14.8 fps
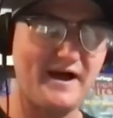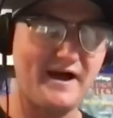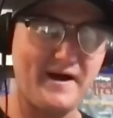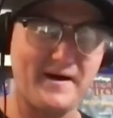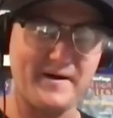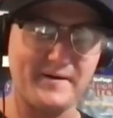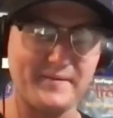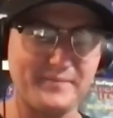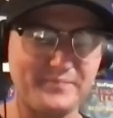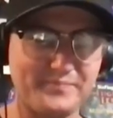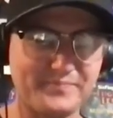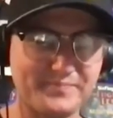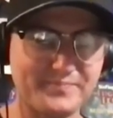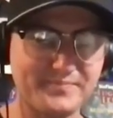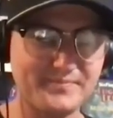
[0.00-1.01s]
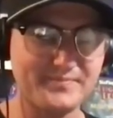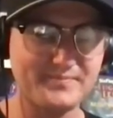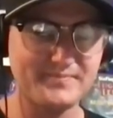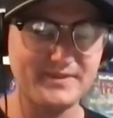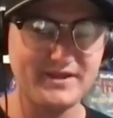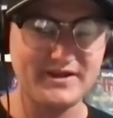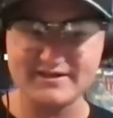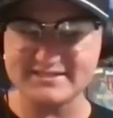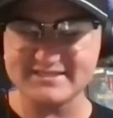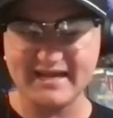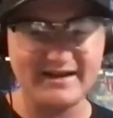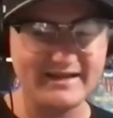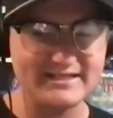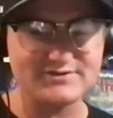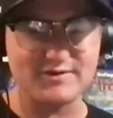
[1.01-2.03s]
Um, You know, it's
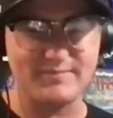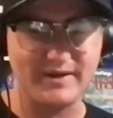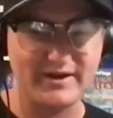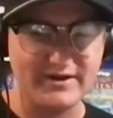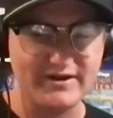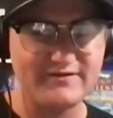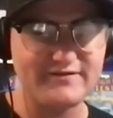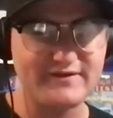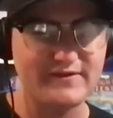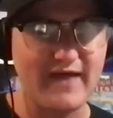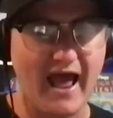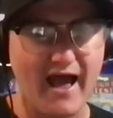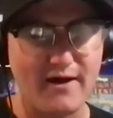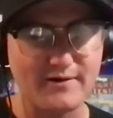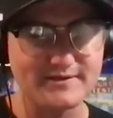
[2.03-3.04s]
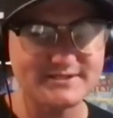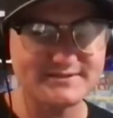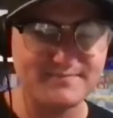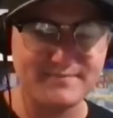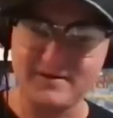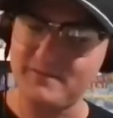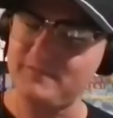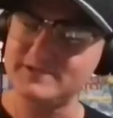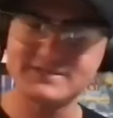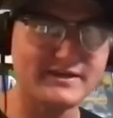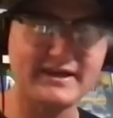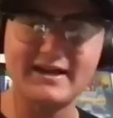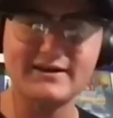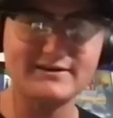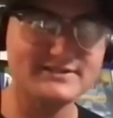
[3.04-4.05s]
kind of gets repetitive in the house, but once
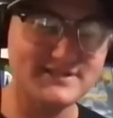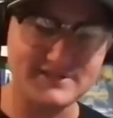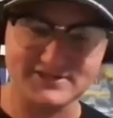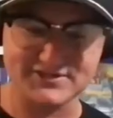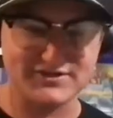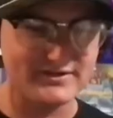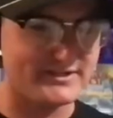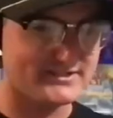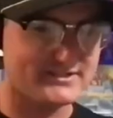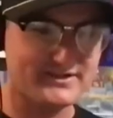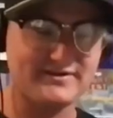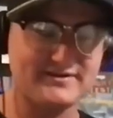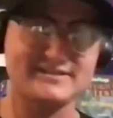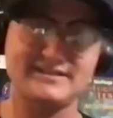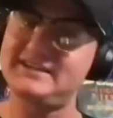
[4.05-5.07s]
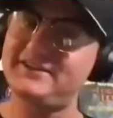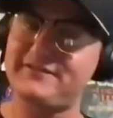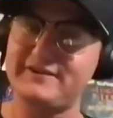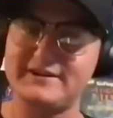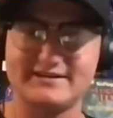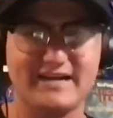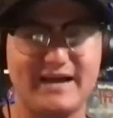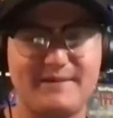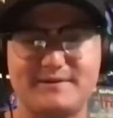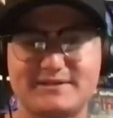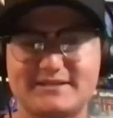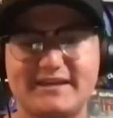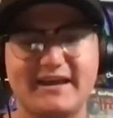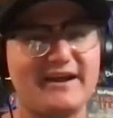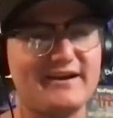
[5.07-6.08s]
you get onto the streets, you know, it's a different type of
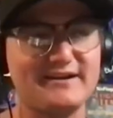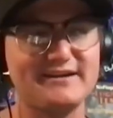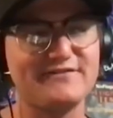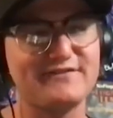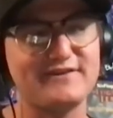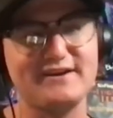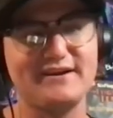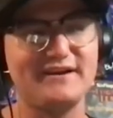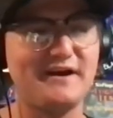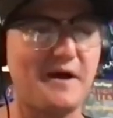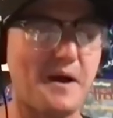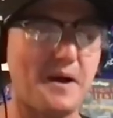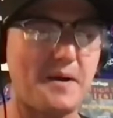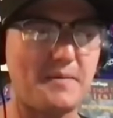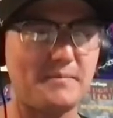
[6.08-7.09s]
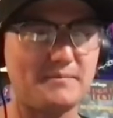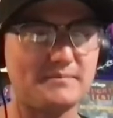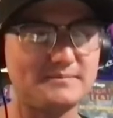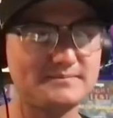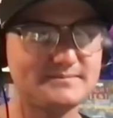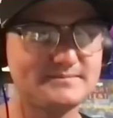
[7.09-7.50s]
scare and a different, um,